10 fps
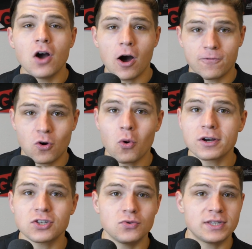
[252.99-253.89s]
Of
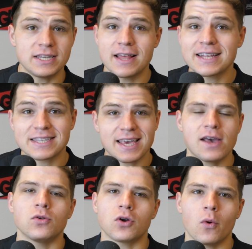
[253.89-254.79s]
course, you see that
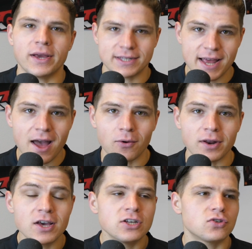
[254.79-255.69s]
scale going
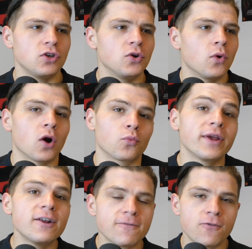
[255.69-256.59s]
down. So you are
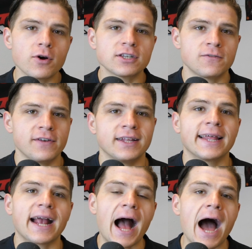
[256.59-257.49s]
reinforced feeling
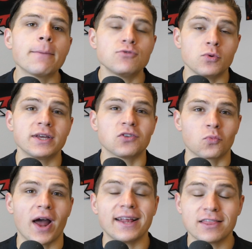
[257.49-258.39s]
like I'm doing the
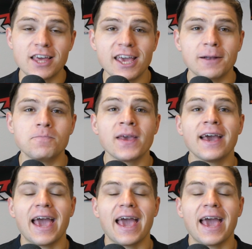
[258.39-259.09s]
right thing.